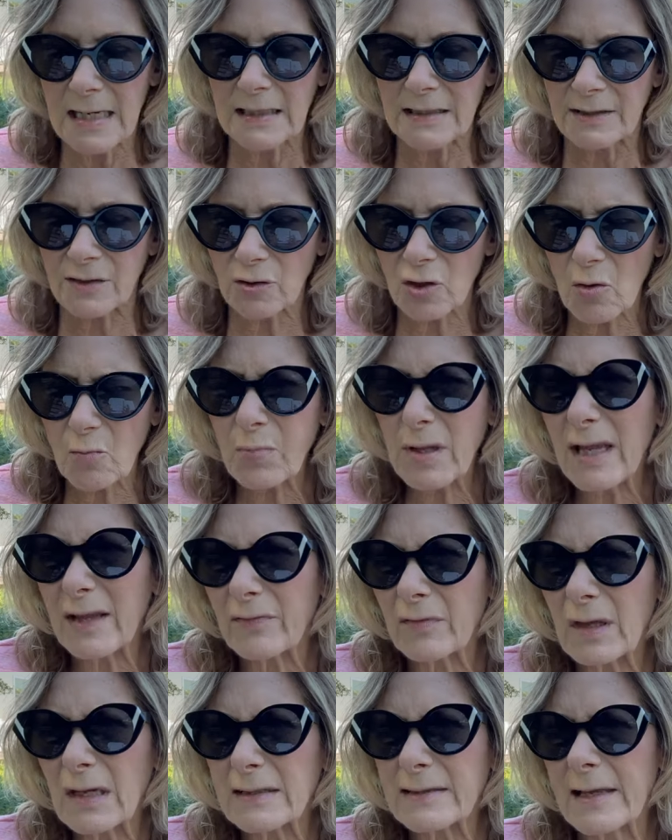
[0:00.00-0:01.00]
So don't
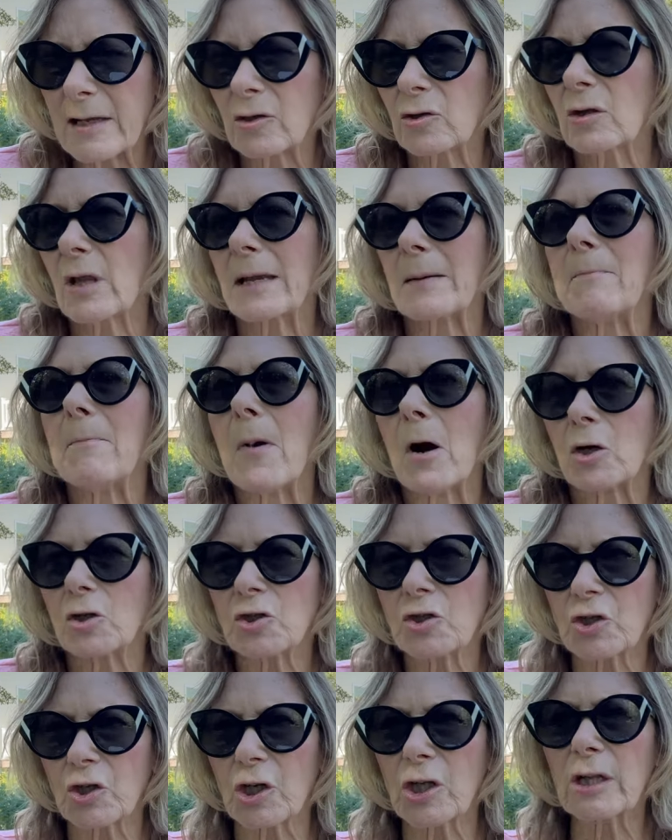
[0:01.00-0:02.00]
plant things that are like
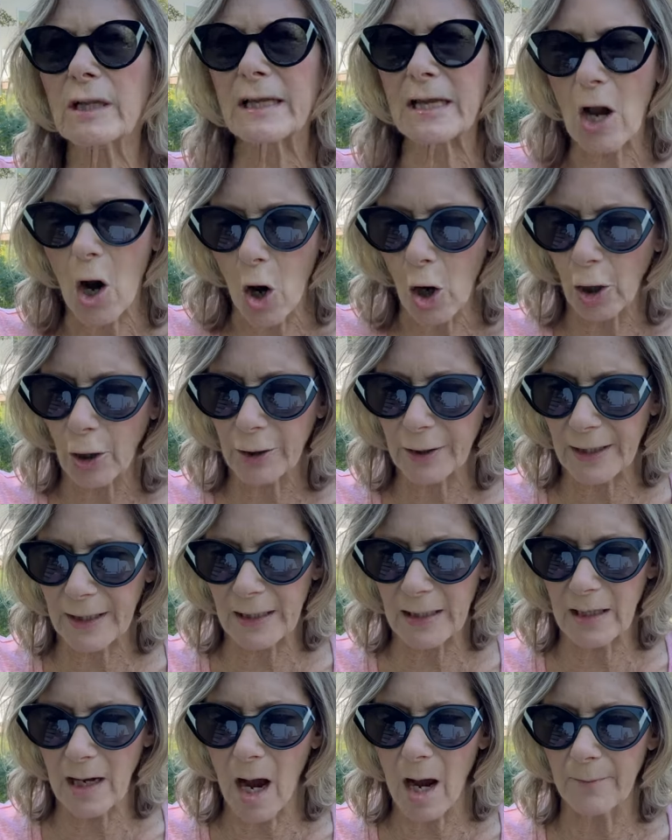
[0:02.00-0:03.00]
marginally
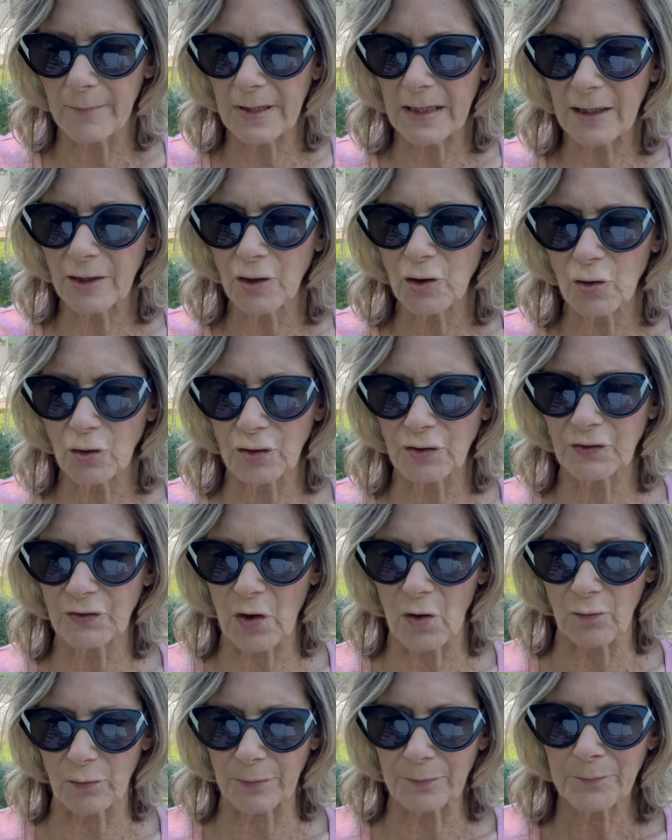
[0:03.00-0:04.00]
hardy um, in your
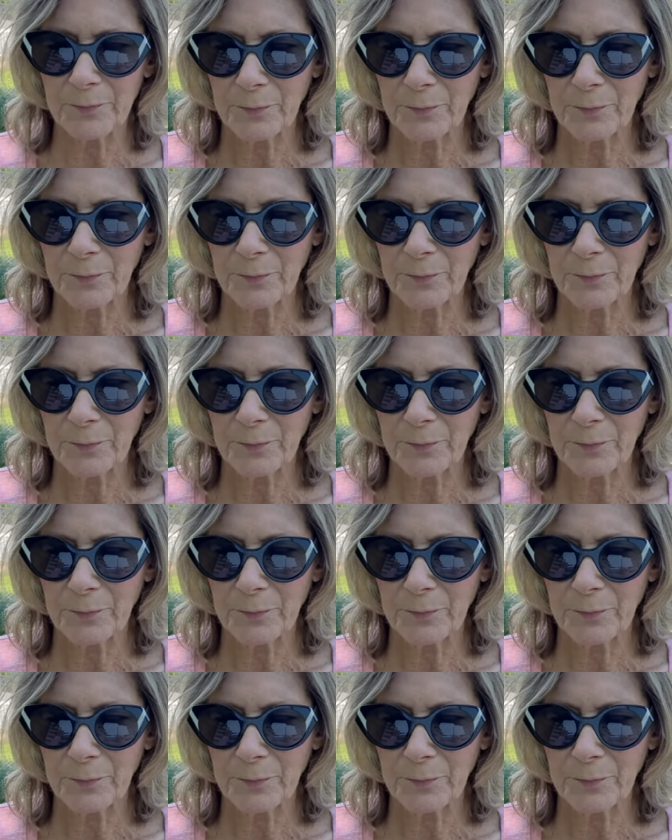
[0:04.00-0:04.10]
zone.